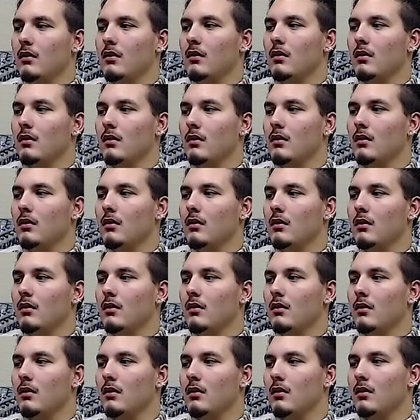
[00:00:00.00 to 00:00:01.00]

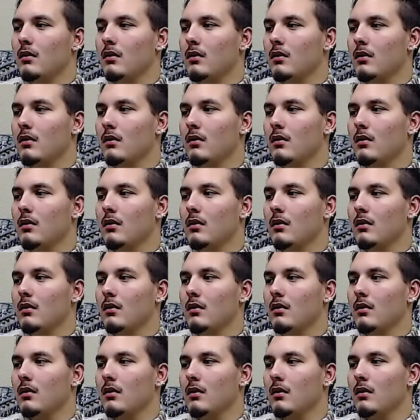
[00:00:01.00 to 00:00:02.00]

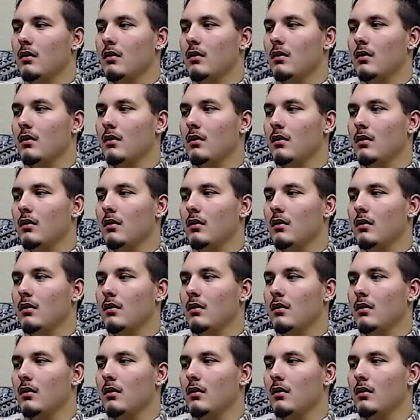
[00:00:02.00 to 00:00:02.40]
[no speech]